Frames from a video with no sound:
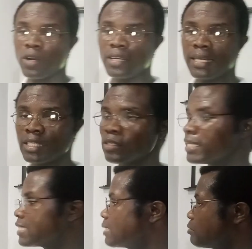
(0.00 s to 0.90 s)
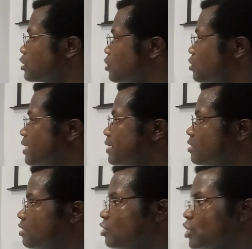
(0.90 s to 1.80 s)
one little exception to that
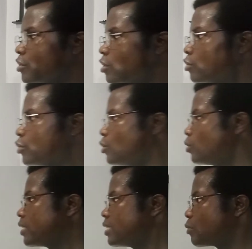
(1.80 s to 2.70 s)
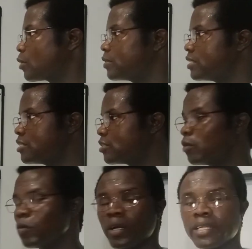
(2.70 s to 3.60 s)
general rule that the properties
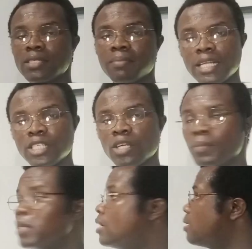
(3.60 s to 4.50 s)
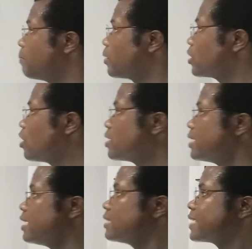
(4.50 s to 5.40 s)
don't quite match up. But on
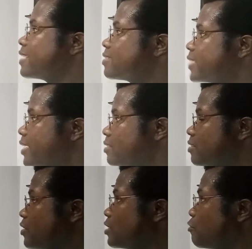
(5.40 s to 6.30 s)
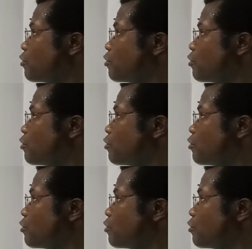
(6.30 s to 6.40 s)
the tensile strength